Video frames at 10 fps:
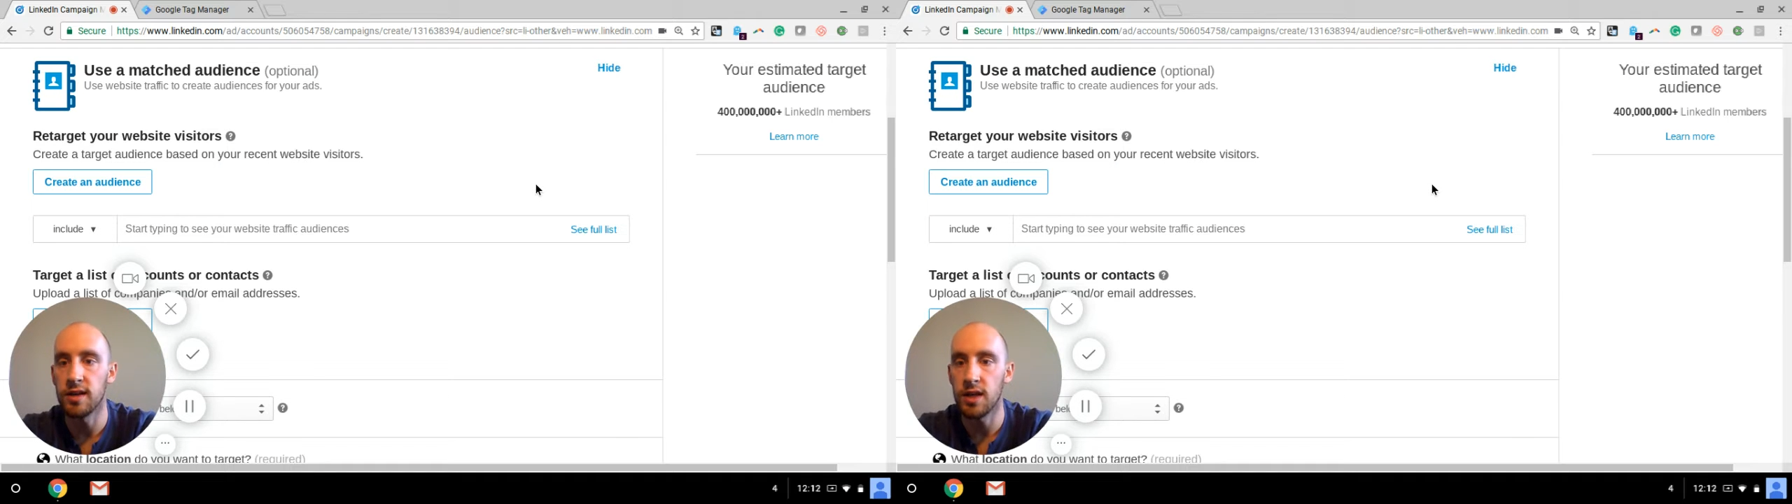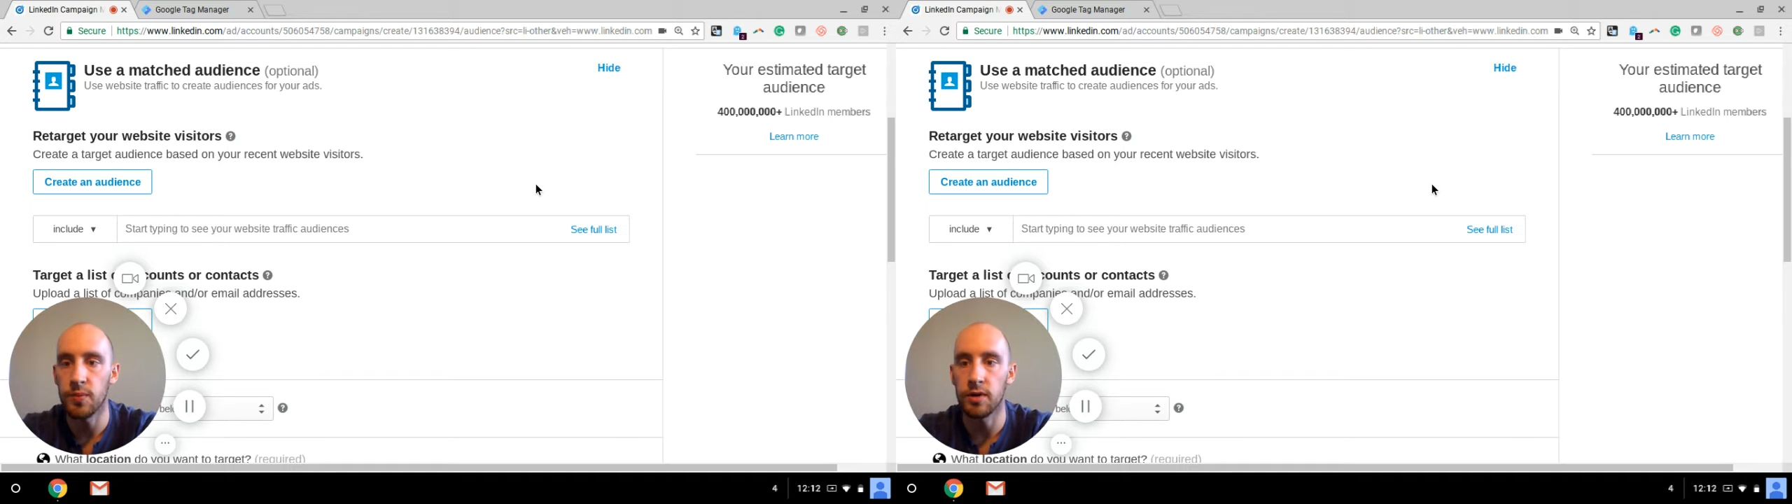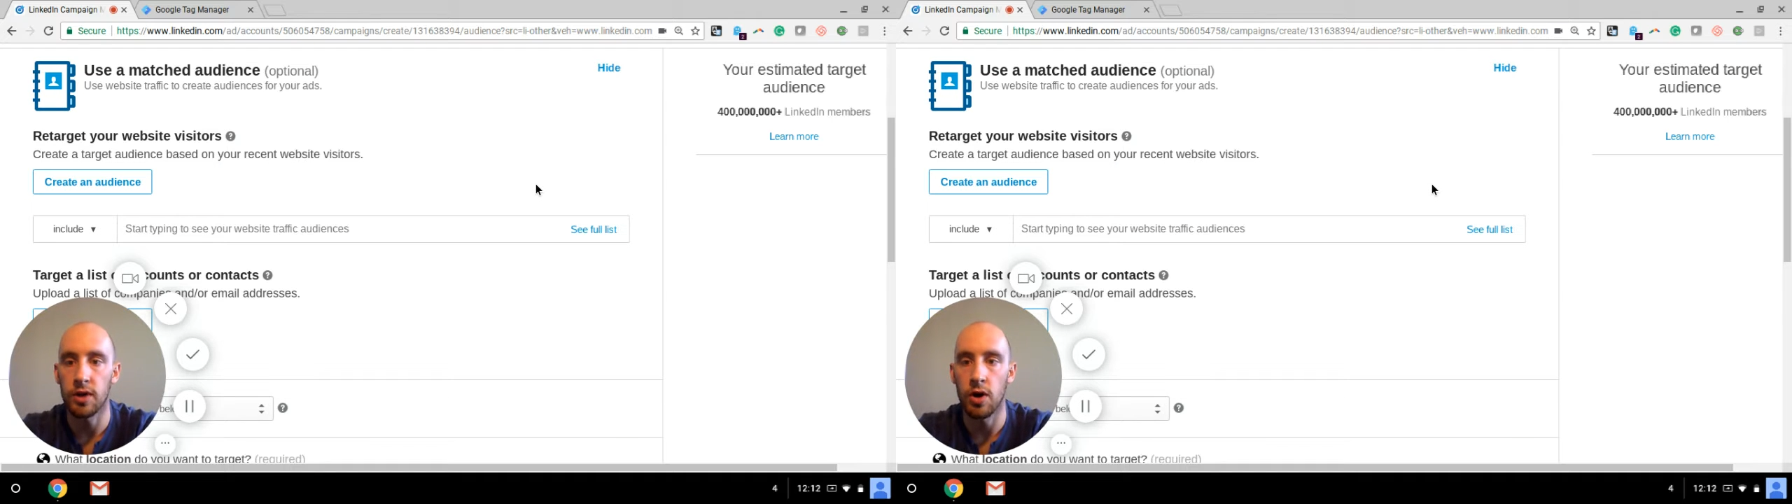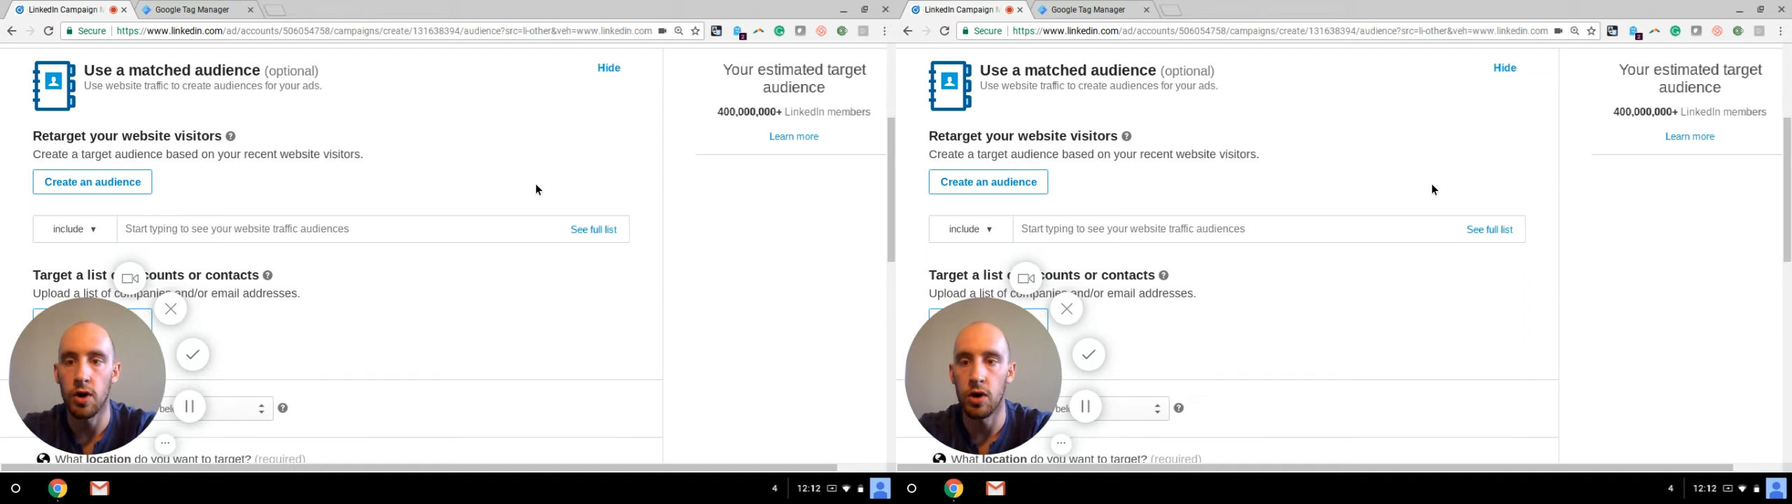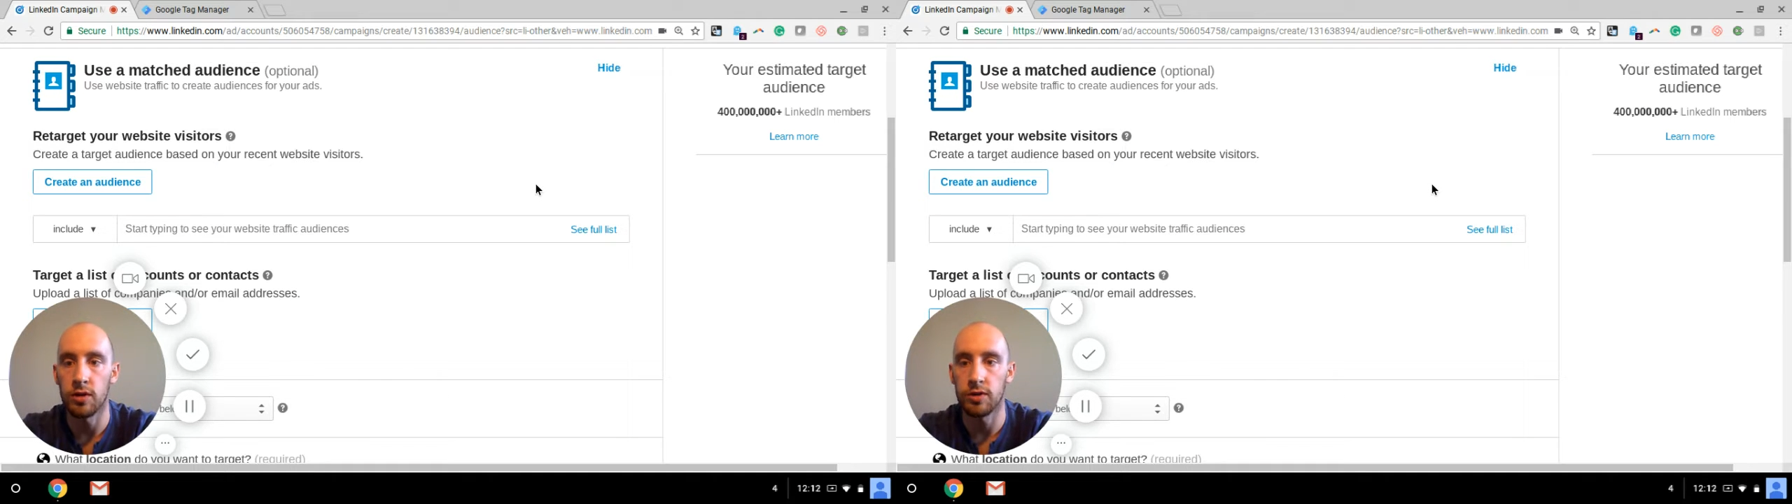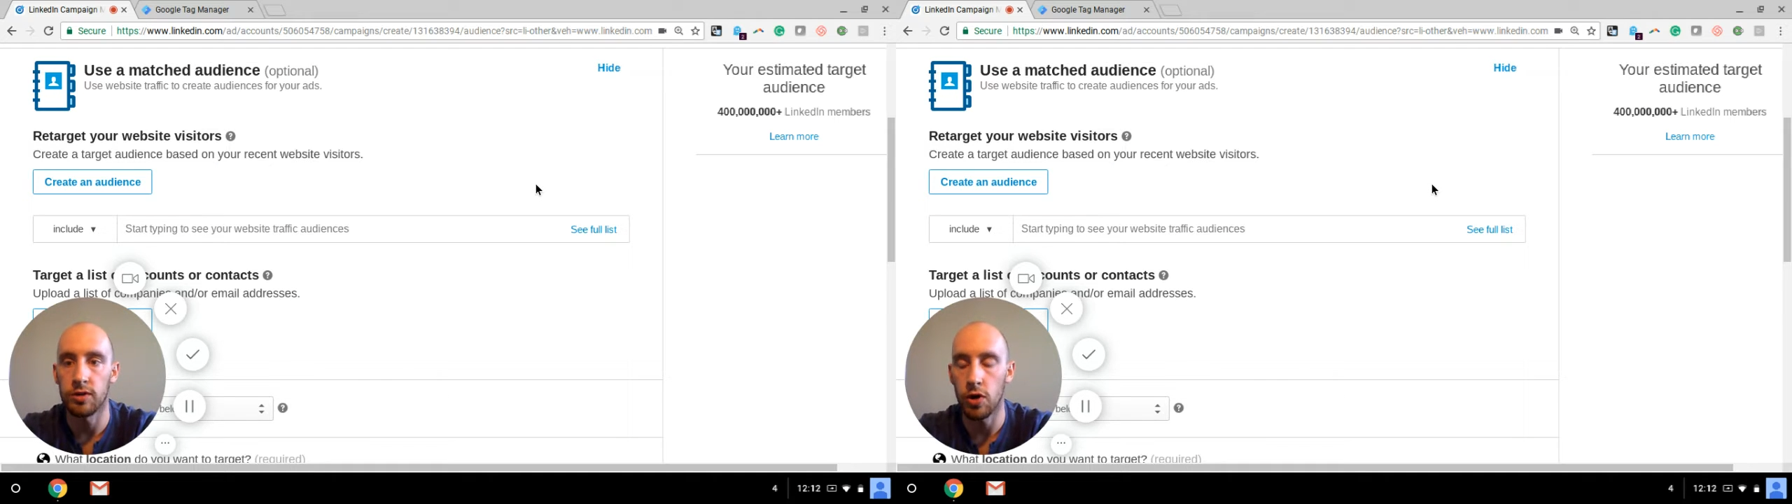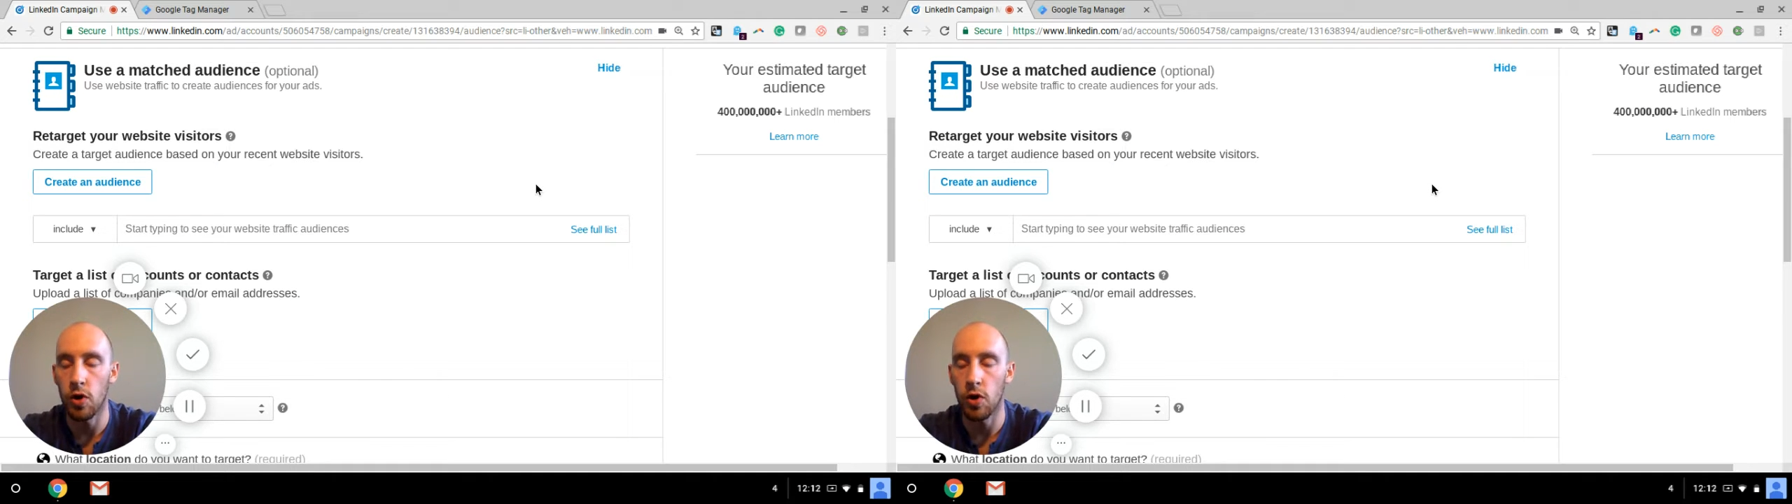typically call as low